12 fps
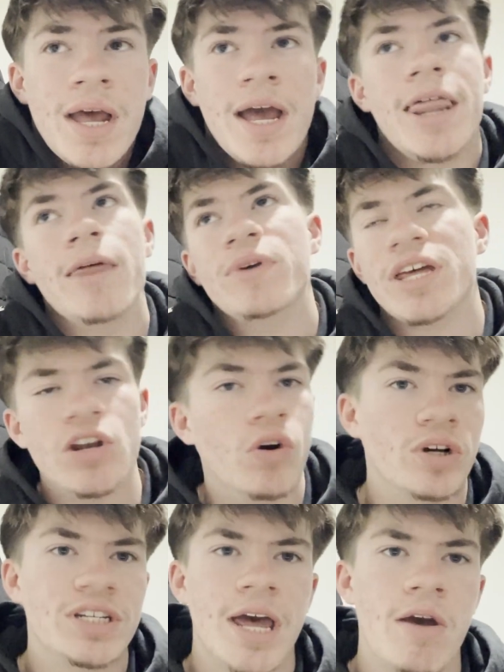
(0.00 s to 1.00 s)
and then we get
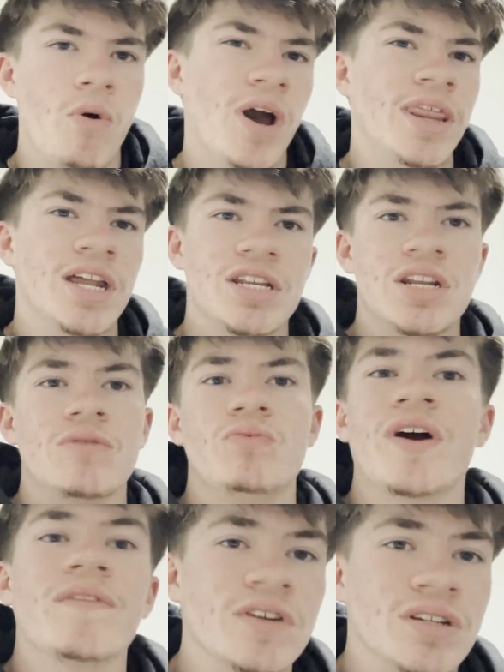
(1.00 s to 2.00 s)
knocked out, and then
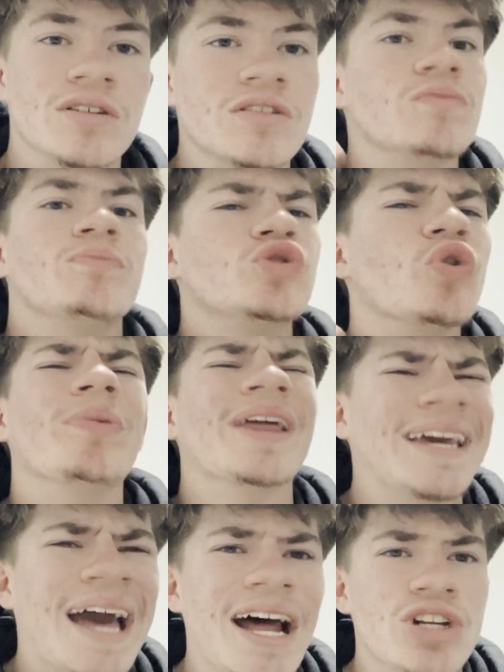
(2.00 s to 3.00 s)
we're having to sort of play
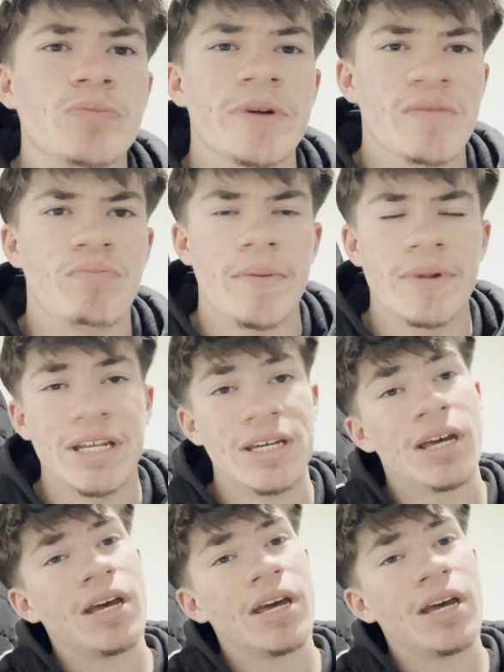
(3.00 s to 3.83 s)
catch up in the Premier League.